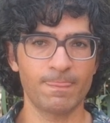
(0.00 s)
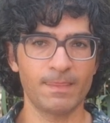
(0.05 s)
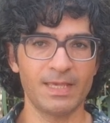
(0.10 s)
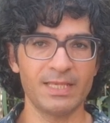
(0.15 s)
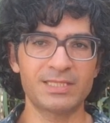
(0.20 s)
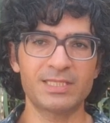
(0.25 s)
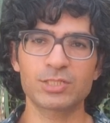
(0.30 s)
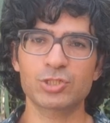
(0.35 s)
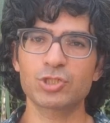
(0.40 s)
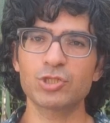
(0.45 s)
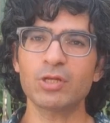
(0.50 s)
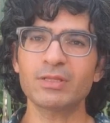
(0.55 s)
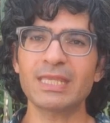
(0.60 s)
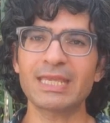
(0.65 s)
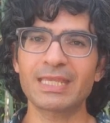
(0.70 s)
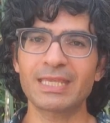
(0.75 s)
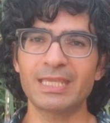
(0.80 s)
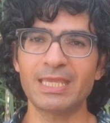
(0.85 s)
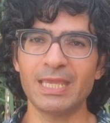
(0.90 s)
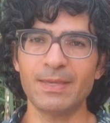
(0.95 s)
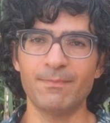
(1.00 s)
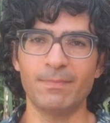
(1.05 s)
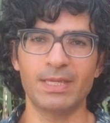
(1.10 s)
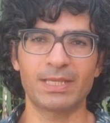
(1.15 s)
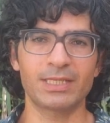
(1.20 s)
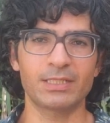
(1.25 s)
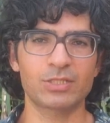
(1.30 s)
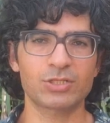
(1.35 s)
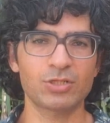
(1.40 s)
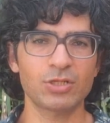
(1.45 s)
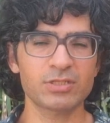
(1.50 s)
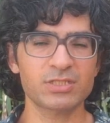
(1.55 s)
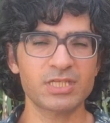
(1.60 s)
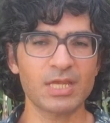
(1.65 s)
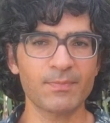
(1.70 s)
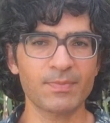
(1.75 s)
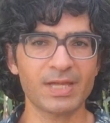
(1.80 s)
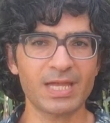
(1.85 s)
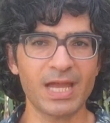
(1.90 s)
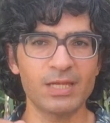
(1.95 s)
It is not a gimmick. It is not
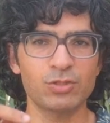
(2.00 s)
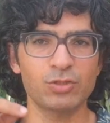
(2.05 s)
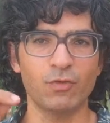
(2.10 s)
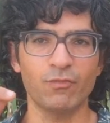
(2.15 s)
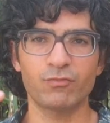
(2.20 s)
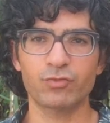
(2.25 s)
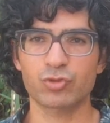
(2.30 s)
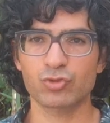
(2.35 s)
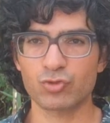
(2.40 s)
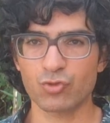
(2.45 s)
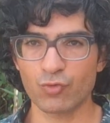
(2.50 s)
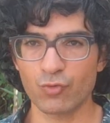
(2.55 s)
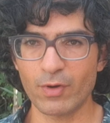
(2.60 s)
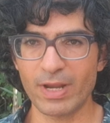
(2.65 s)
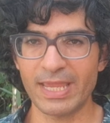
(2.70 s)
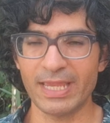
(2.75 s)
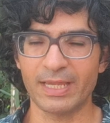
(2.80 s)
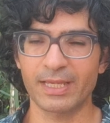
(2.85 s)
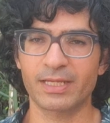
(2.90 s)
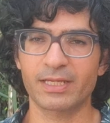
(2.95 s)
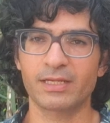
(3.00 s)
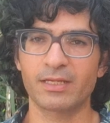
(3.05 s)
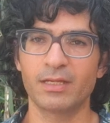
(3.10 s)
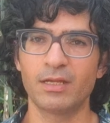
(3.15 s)
some kind of trick